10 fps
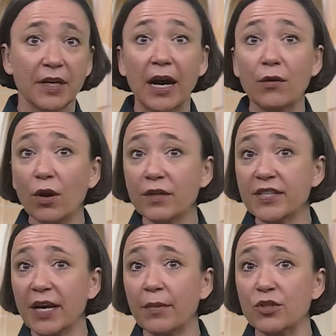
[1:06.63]
Are all
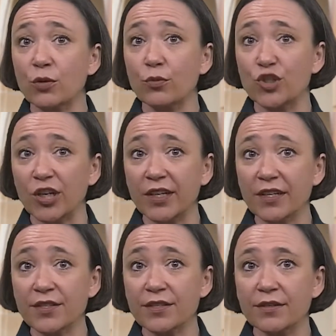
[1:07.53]
segments
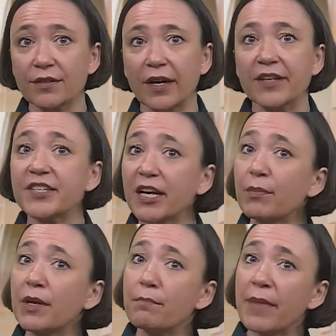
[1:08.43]
homogeneous? Are
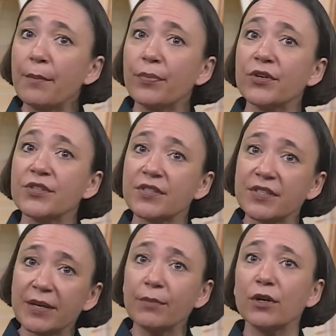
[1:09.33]
segment members
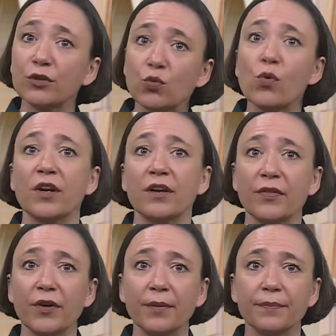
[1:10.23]
similar to one
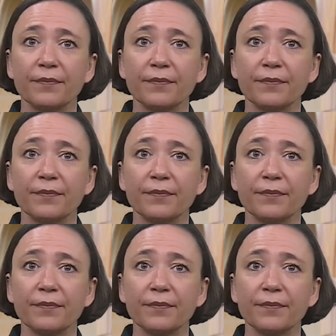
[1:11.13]
another?